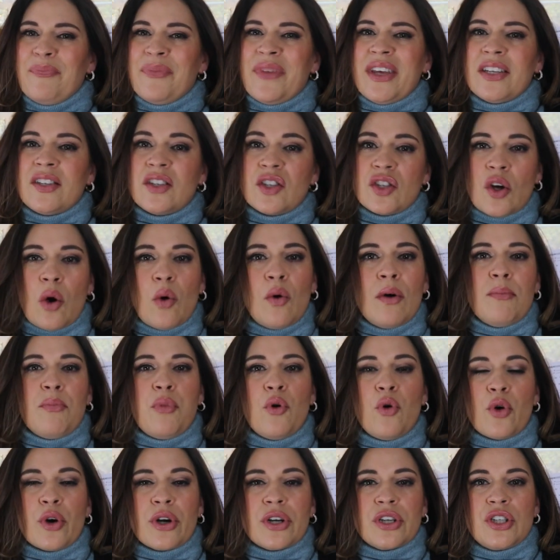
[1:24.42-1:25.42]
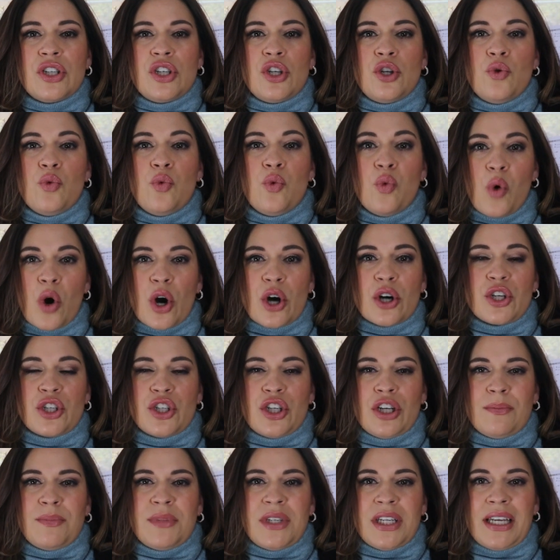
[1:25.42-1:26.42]
it's so important to
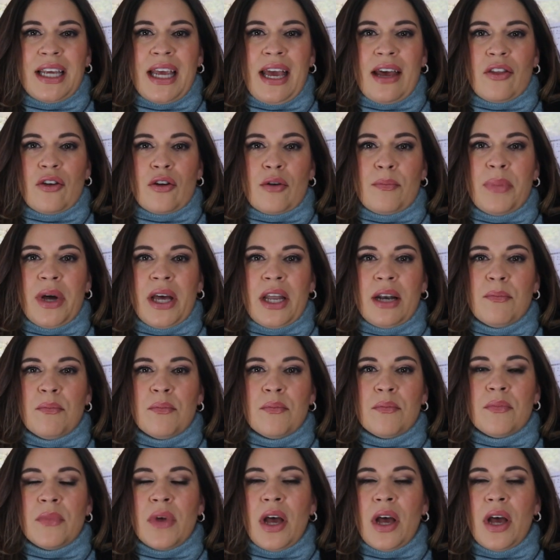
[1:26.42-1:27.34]
worship together, but